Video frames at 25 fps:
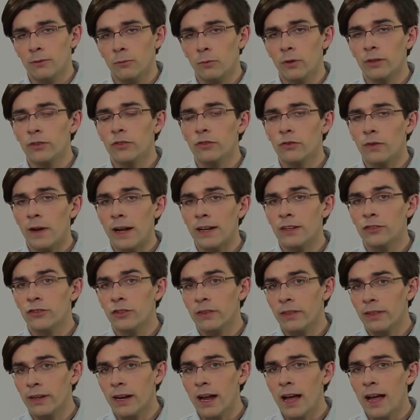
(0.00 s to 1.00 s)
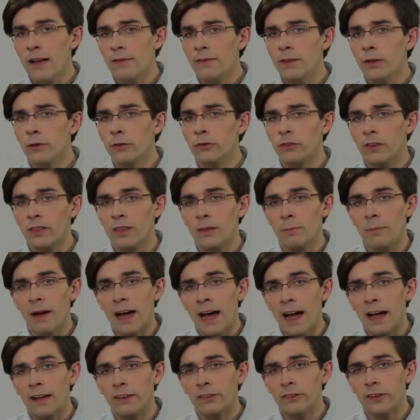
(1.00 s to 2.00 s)
One strategy that I've used in the
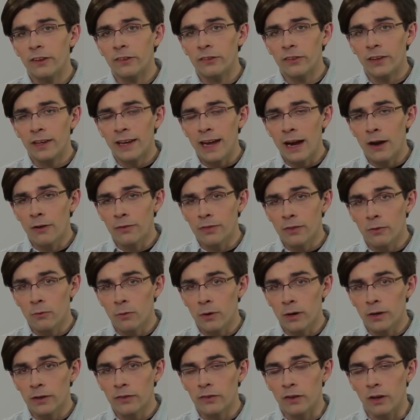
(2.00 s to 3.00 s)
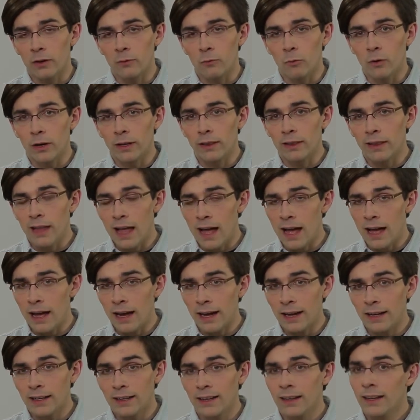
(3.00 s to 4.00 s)
past is to count the words on one
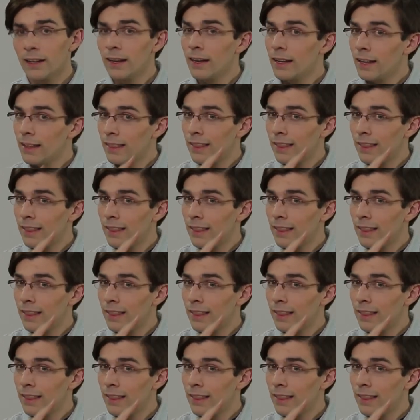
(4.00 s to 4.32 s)
line,